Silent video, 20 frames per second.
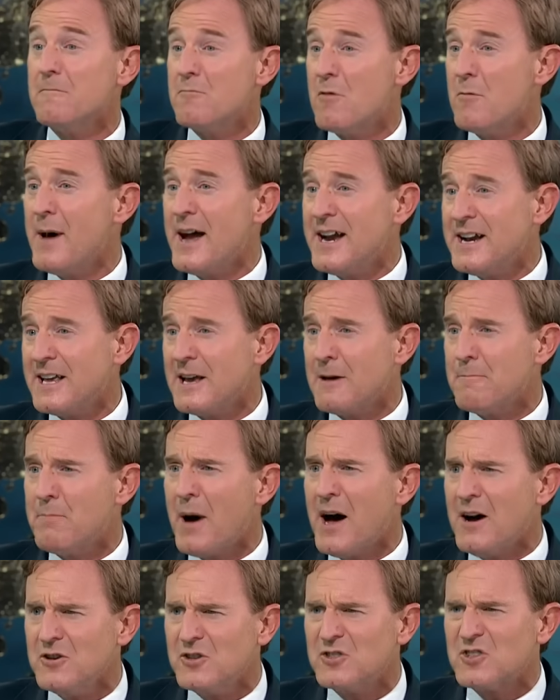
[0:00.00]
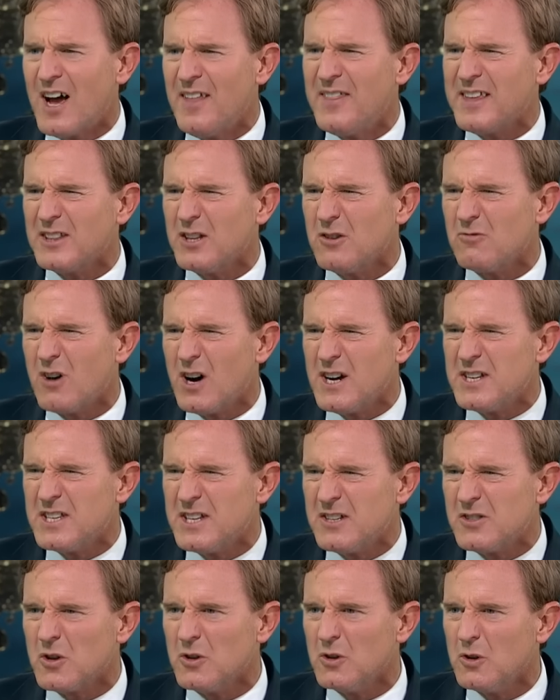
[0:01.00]
remaining in post. I think the
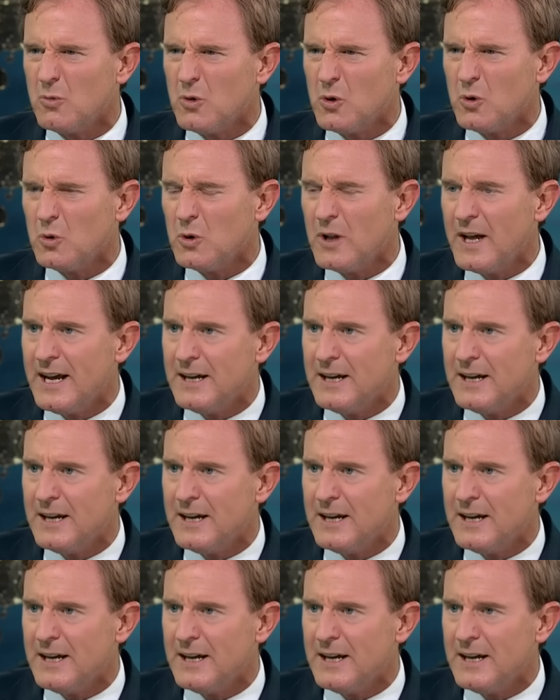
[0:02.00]
writing's on the wall